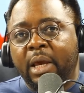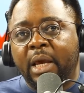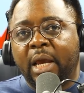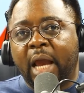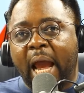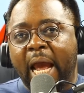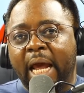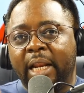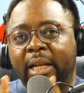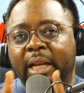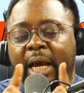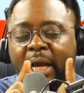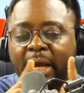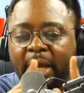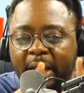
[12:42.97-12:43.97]
and
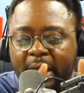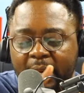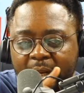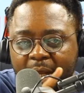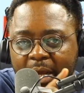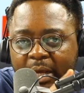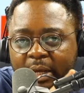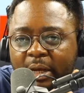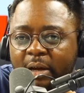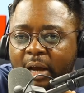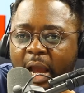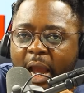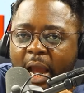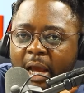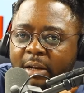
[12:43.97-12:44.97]

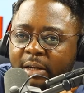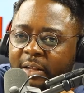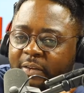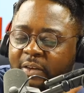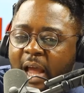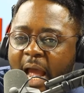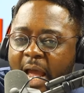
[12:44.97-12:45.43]
uh,